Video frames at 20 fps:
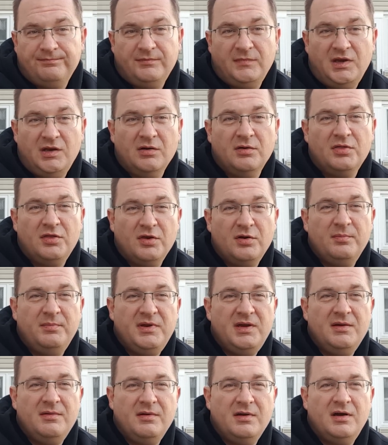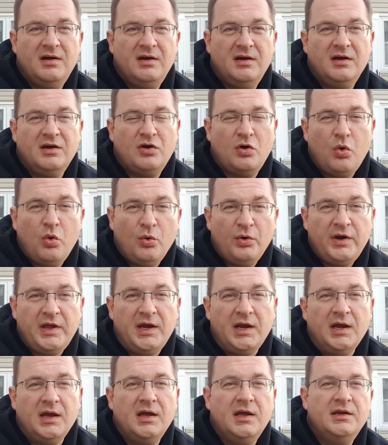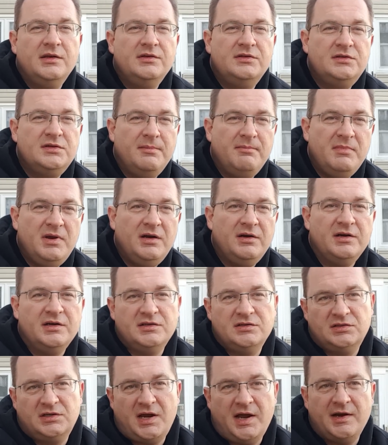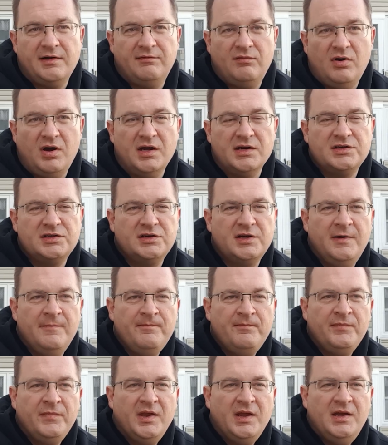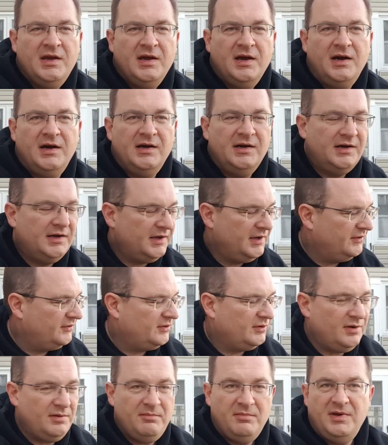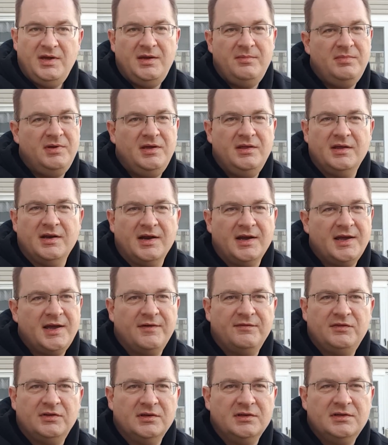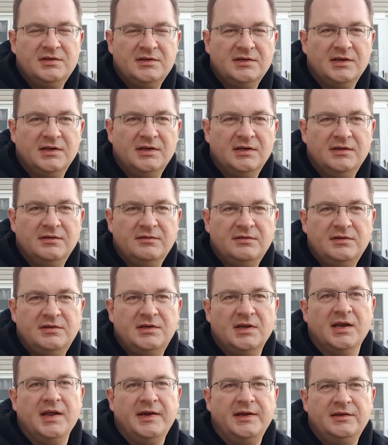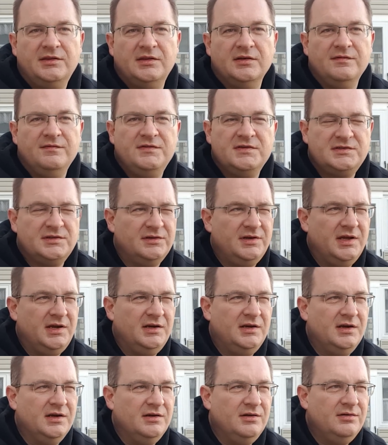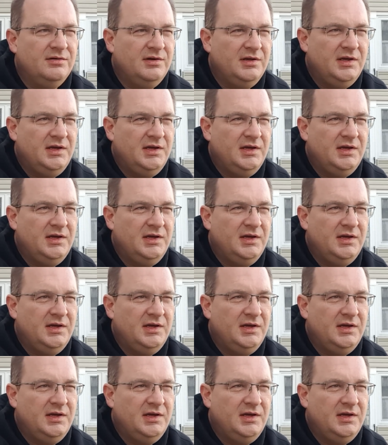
that'll be a courting to marriage kind of watch. And so it may be that I have to let the Visodate go.